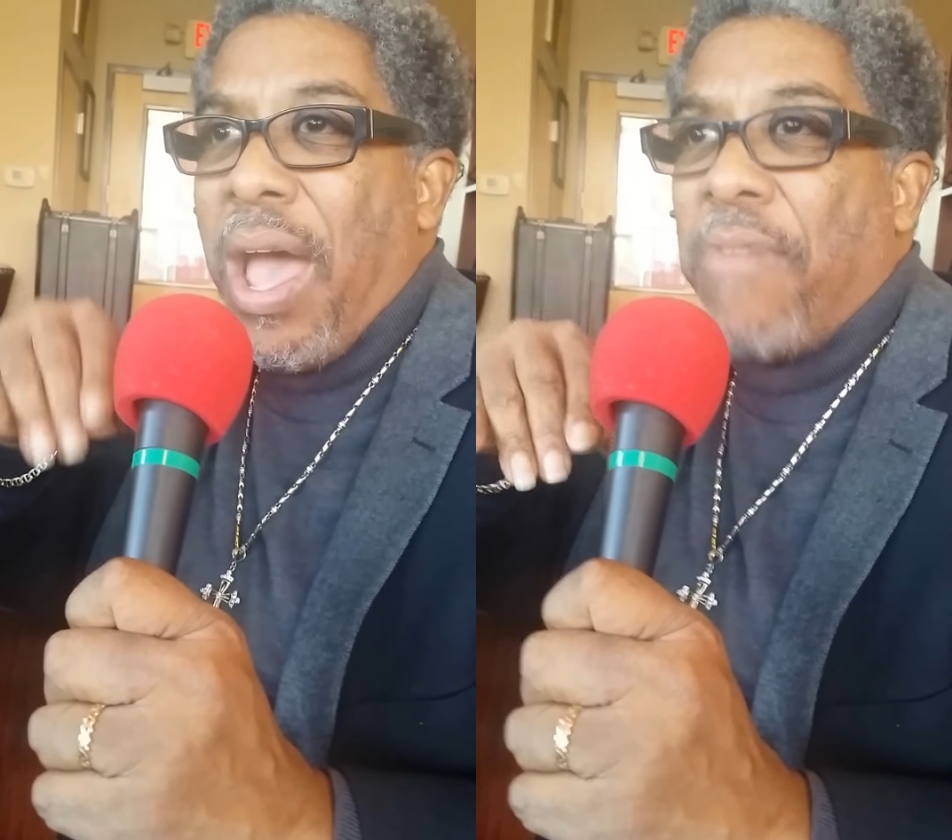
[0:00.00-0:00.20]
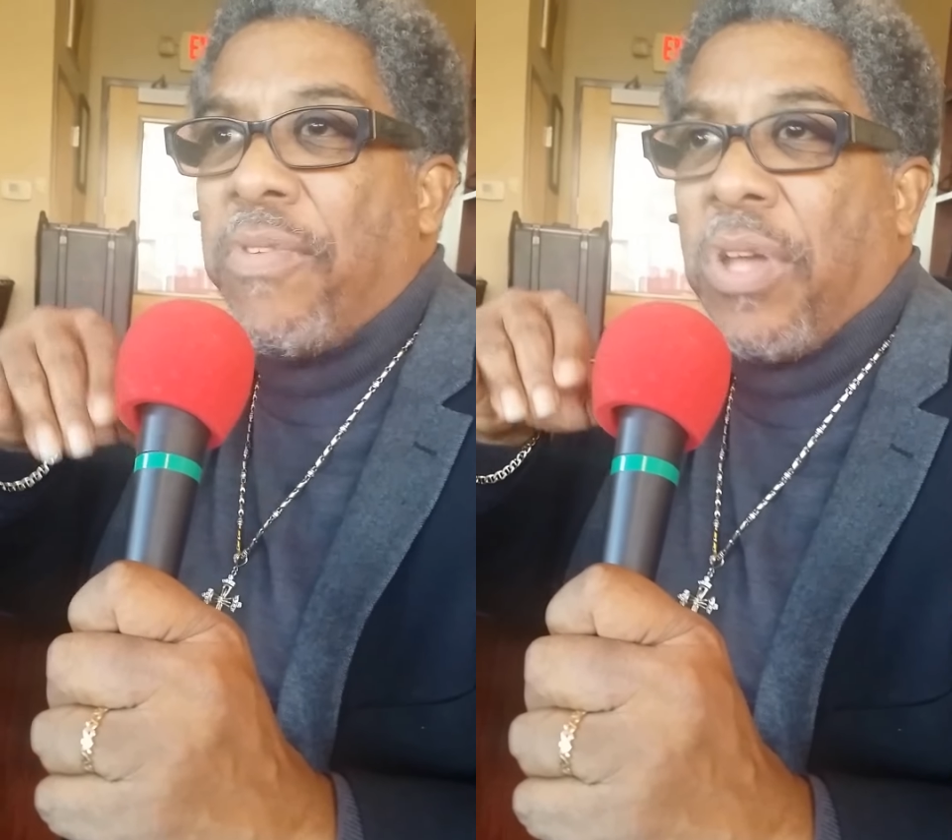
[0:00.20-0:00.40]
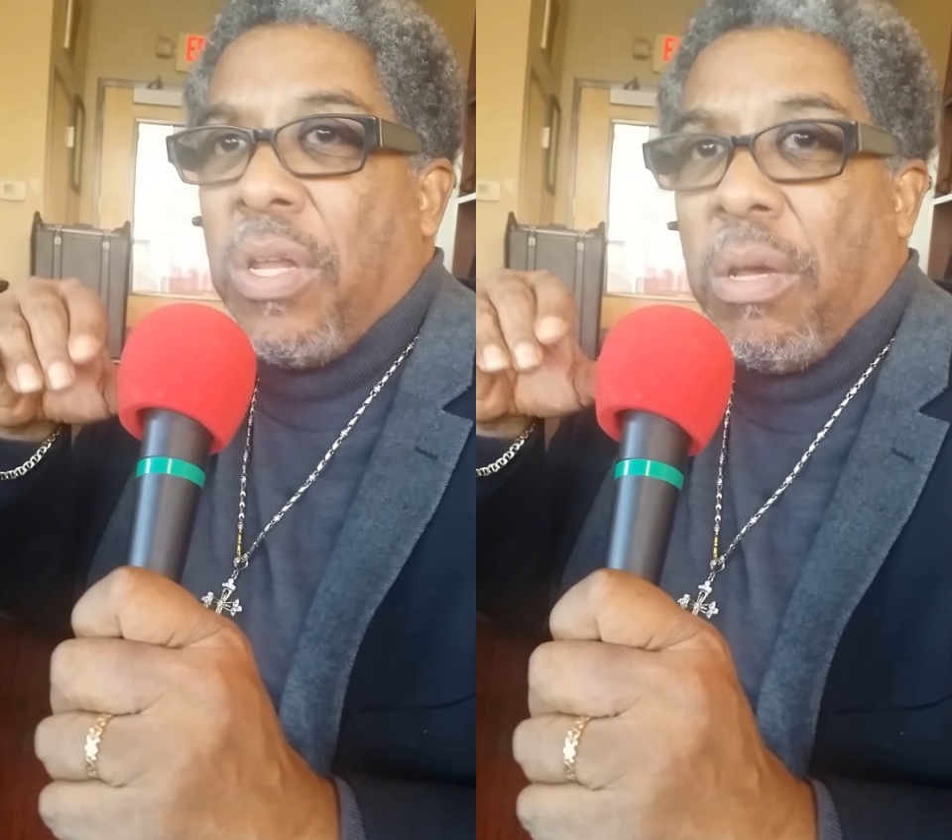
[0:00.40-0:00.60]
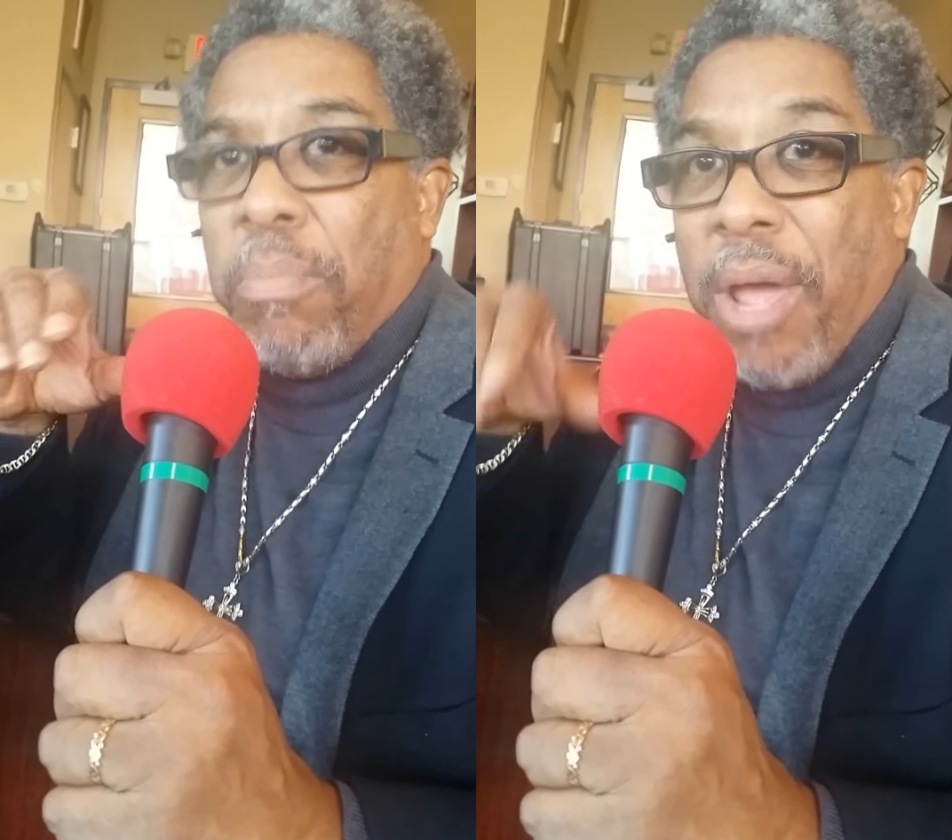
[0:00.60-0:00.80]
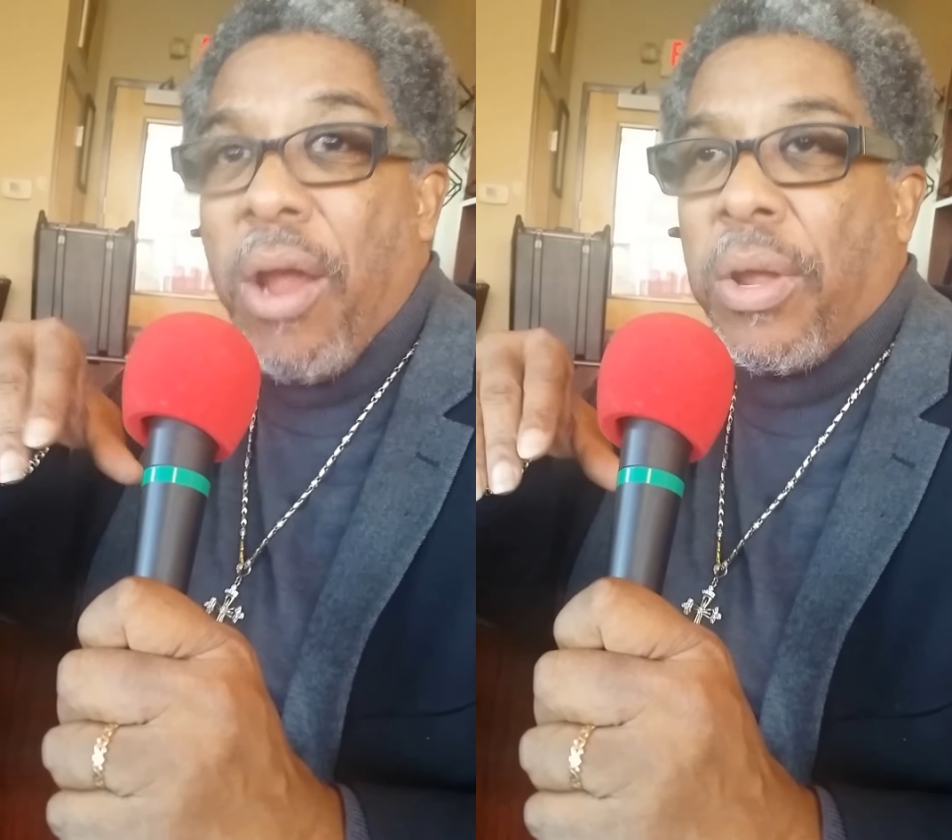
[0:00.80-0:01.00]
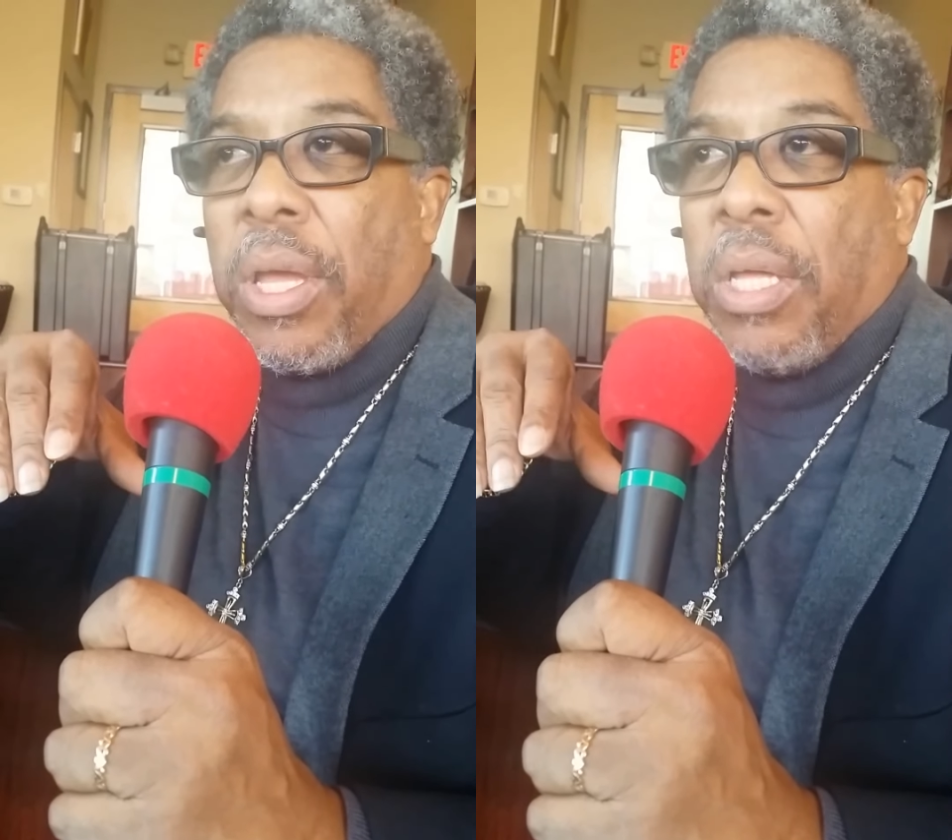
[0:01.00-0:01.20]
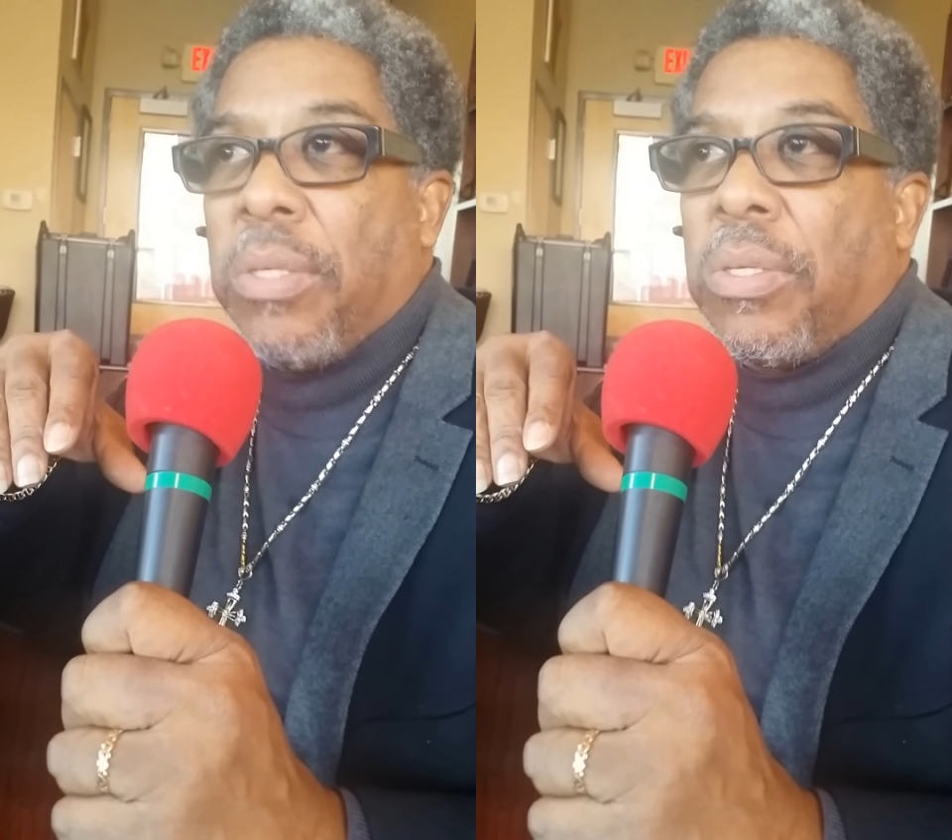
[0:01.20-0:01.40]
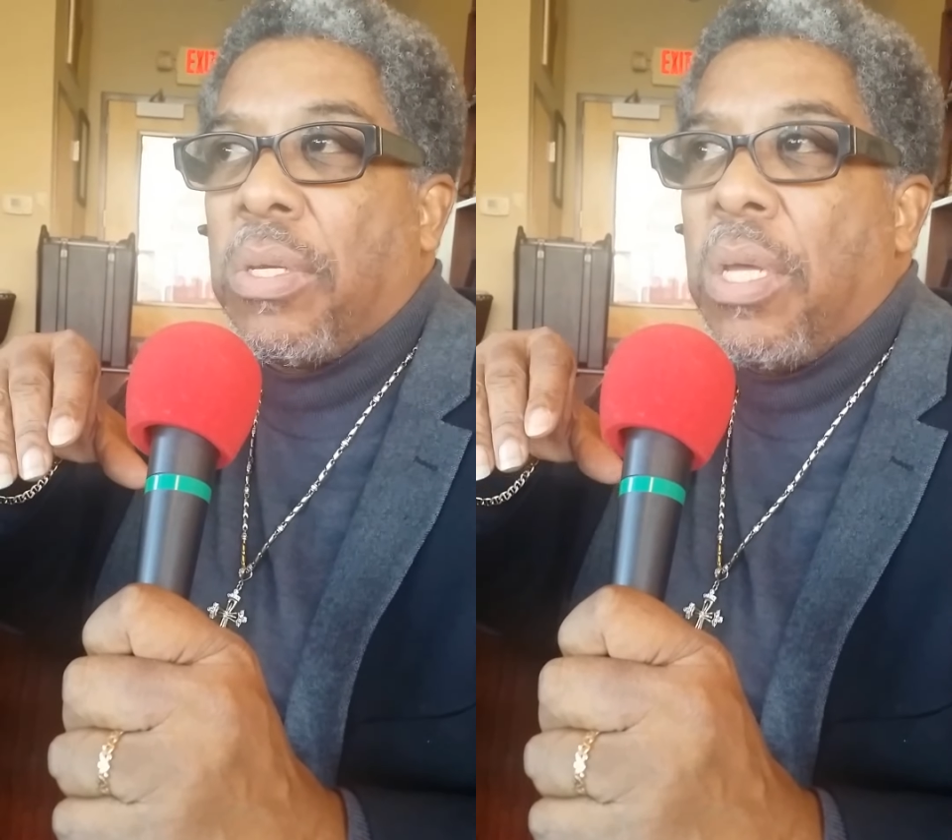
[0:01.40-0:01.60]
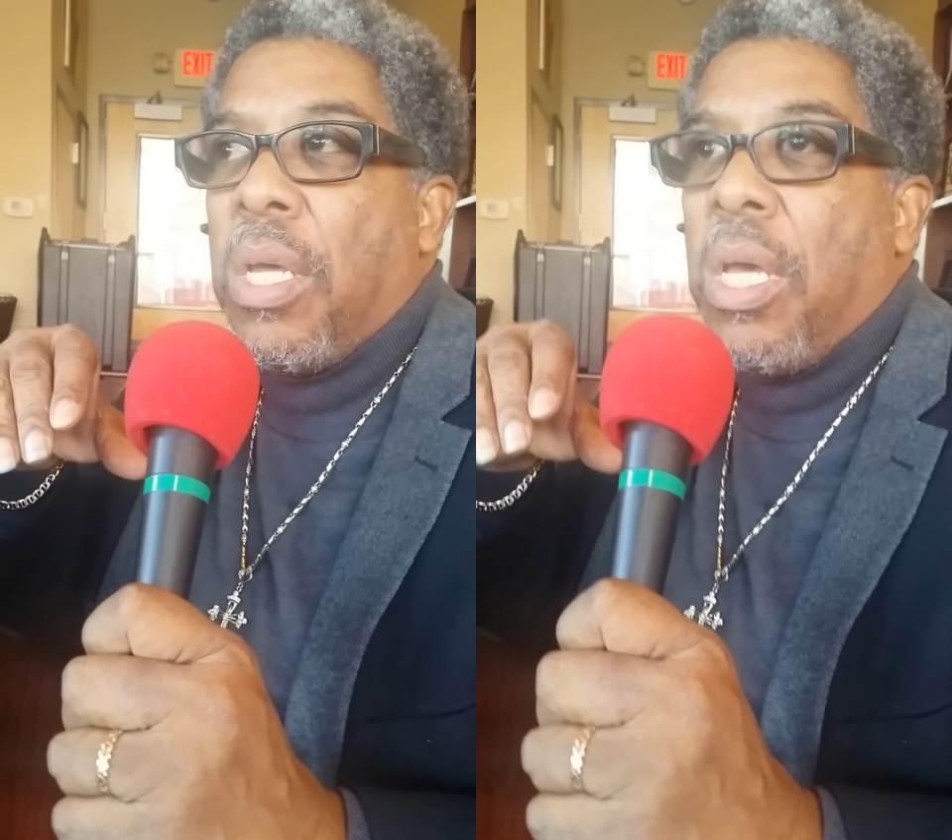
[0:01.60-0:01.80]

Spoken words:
African Americans,